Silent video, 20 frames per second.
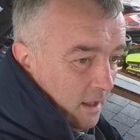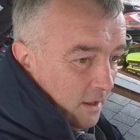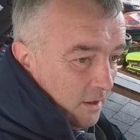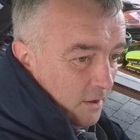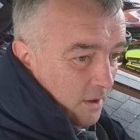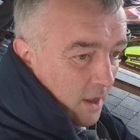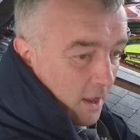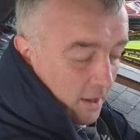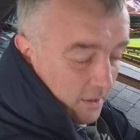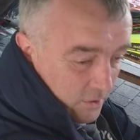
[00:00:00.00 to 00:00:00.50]

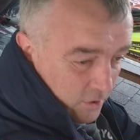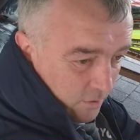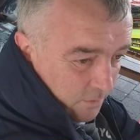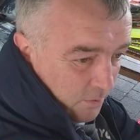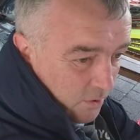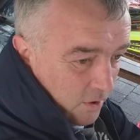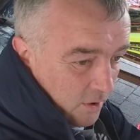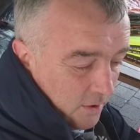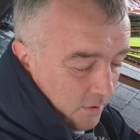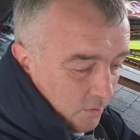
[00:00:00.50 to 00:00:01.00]

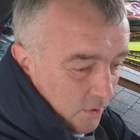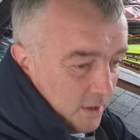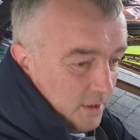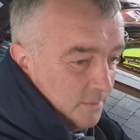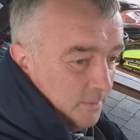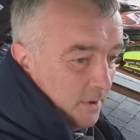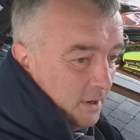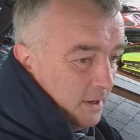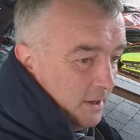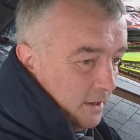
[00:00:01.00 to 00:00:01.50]
Newport. Well,
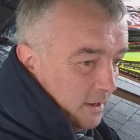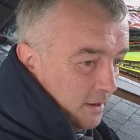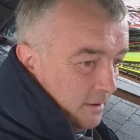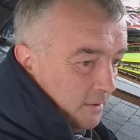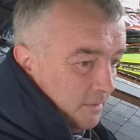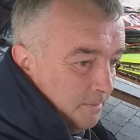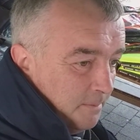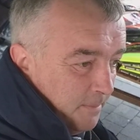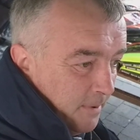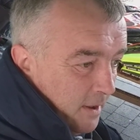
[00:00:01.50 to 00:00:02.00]
my
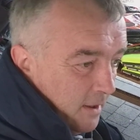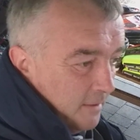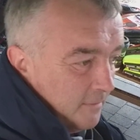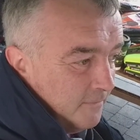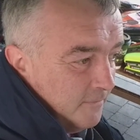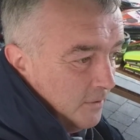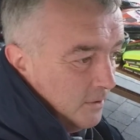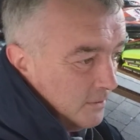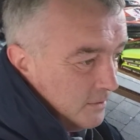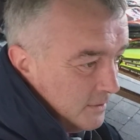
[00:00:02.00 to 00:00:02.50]

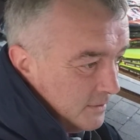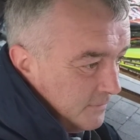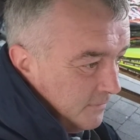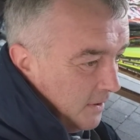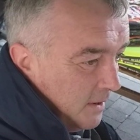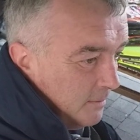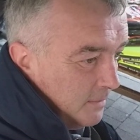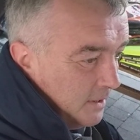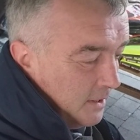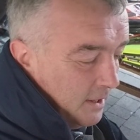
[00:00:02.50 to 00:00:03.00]
father's
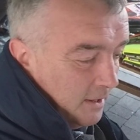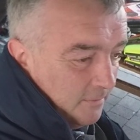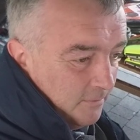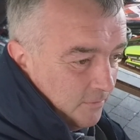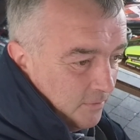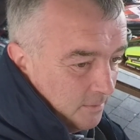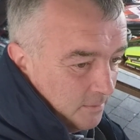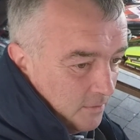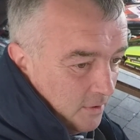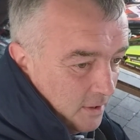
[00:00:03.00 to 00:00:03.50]
family came
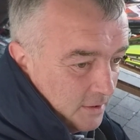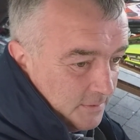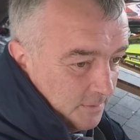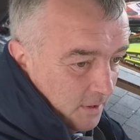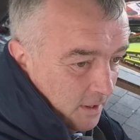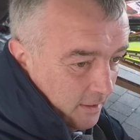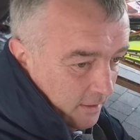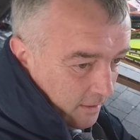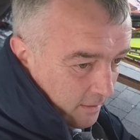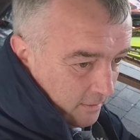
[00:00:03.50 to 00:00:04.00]
from
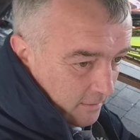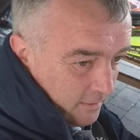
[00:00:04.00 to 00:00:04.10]
Crossmolina.